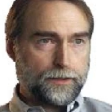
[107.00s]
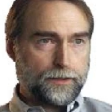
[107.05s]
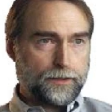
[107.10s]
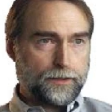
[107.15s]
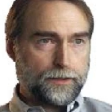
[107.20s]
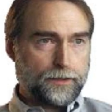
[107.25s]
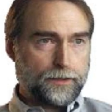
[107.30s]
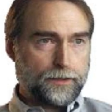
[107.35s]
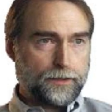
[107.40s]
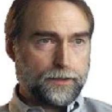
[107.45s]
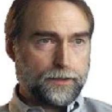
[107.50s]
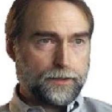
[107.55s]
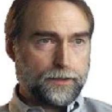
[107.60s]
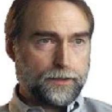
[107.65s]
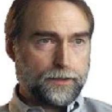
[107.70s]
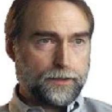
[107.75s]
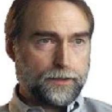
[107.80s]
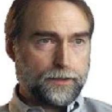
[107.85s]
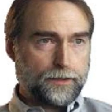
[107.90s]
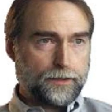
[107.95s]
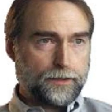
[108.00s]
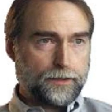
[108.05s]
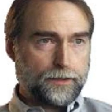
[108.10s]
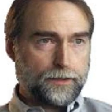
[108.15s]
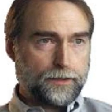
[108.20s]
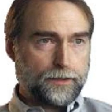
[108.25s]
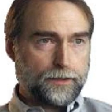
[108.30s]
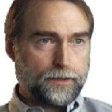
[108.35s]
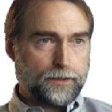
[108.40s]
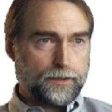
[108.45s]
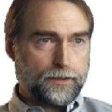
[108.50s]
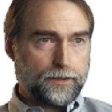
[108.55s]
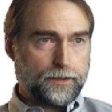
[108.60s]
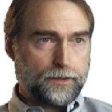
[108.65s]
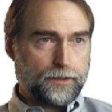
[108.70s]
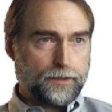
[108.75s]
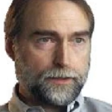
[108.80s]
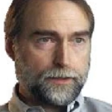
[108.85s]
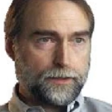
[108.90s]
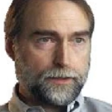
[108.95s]

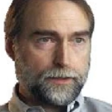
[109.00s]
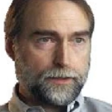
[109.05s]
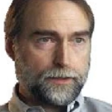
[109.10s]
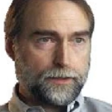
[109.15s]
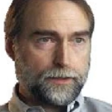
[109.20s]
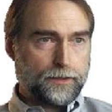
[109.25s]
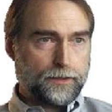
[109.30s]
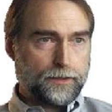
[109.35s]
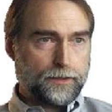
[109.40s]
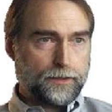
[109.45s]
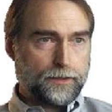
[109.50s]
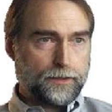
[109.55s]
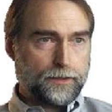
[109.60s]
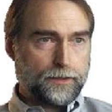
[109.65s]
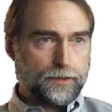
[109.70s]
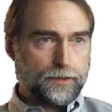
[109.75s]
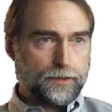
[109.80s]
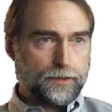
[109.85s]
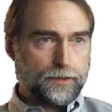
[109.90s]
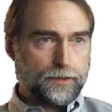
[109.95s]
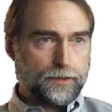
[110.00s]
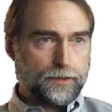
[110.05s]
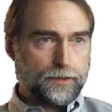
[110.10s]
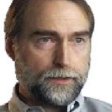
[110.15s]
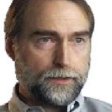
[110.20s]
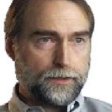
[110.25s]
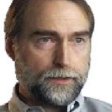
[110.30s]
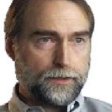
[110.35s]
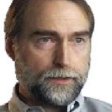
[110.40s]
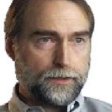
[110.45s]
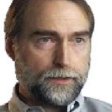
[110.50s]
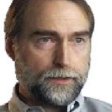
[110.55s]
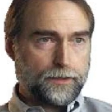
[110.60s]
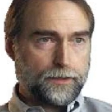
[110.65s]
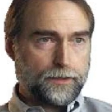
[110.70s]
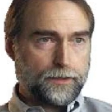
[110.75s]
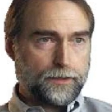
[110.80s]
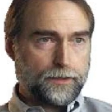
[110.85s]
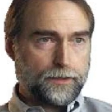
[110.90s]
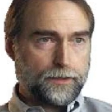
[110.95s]

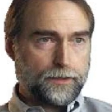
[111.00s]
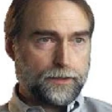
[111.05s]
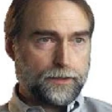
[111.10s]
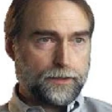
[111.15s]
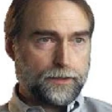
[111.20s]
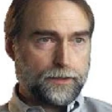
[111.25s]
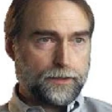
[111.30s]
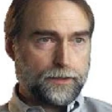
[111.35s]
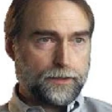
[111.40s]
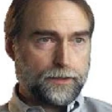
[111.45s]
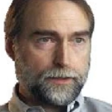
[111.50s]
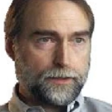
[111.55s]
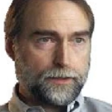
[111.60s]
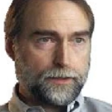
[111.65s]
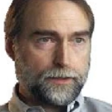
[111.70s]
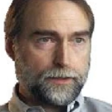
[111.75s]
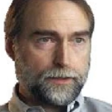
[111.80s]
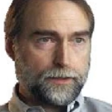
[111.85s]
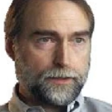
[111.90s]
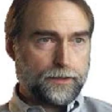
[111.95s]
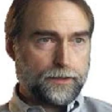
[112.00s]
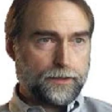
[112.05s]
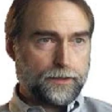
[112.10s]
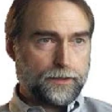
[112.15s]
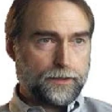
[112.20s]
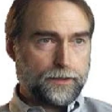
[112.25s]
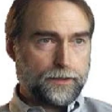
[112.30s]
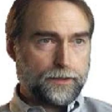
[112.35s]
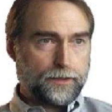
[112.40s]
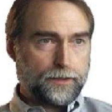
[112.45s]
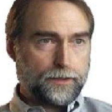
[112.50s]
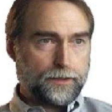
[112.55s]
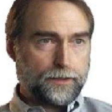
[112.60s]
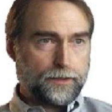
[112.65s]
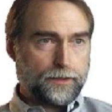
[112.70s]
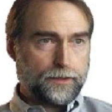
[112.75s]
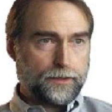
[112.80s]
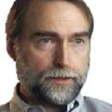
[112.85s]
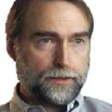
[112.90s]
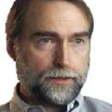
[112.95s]

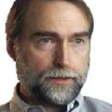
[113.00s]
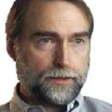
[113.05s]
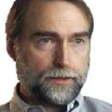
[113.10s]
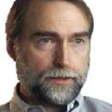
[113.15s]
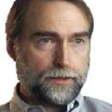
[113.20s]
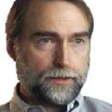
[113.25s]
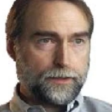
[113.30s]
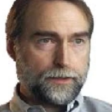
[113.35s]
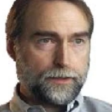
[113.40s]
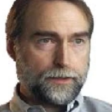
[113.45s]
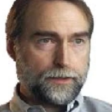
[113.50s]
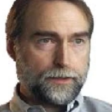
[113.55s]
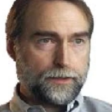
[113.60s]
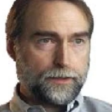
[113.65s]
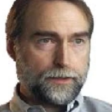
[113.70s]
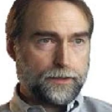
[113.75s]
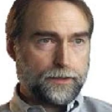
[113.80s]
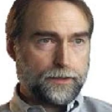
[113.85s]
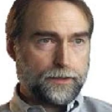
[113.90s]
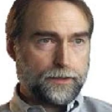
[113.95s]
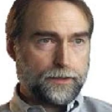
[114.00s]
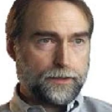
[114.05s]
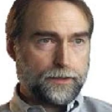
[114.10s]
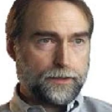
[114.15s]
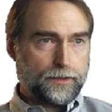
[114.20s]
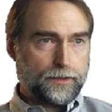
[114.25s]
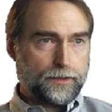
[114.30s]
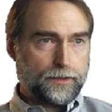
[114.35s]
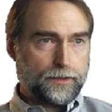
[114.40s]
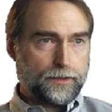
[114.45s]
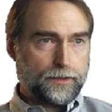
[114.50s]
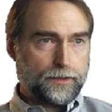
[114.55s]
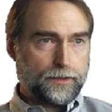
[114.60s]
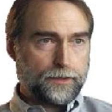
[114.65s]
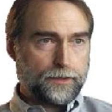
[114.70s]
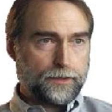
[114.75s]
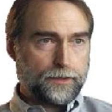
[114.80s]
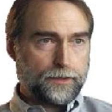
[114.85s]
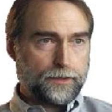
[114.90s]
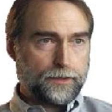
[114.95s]
The face doesn't move, so there is nothing to read.